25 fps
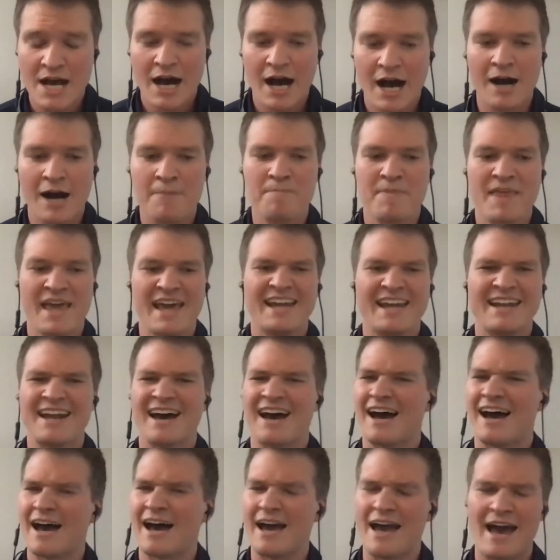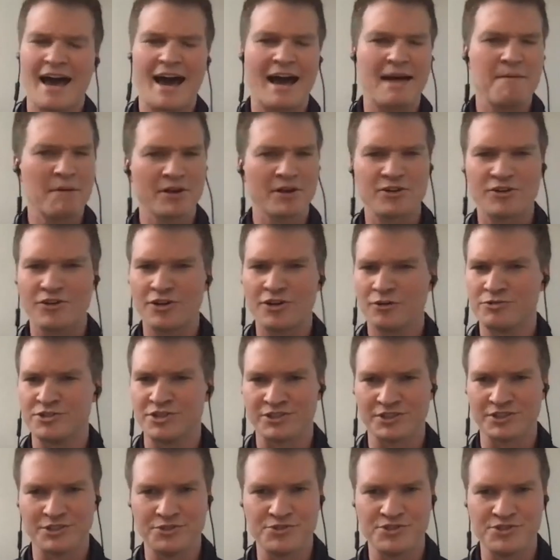Um, and I, am under no
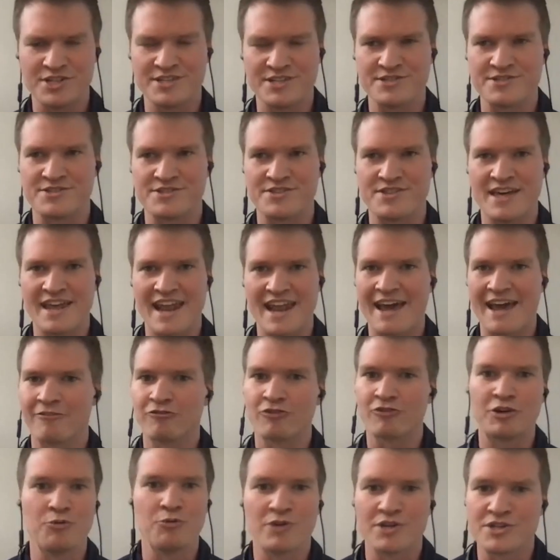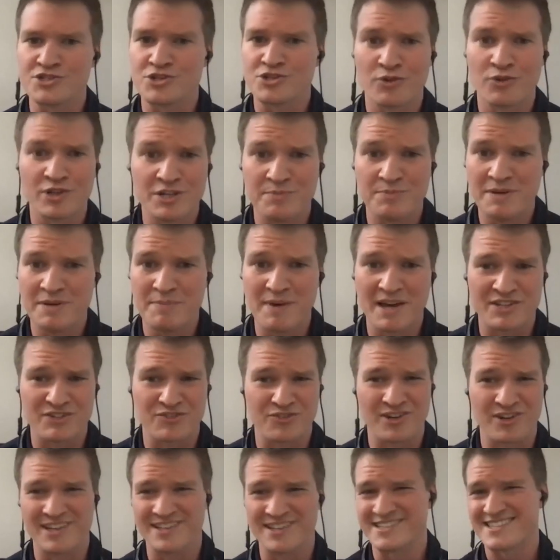delusions that everyone is going to be best
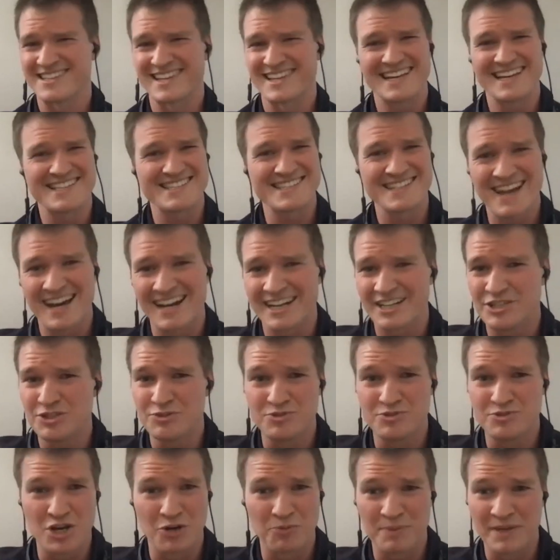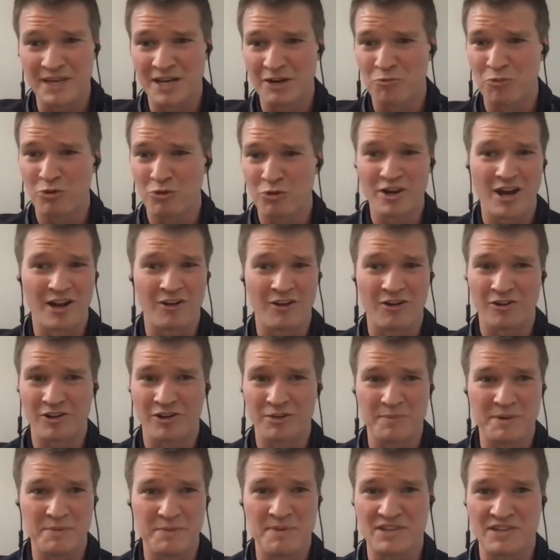friends. Like it's not a utopia. We're not all going
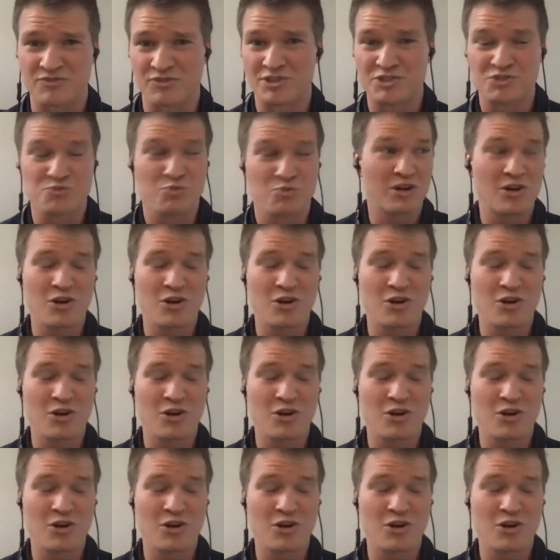to be best friends. We're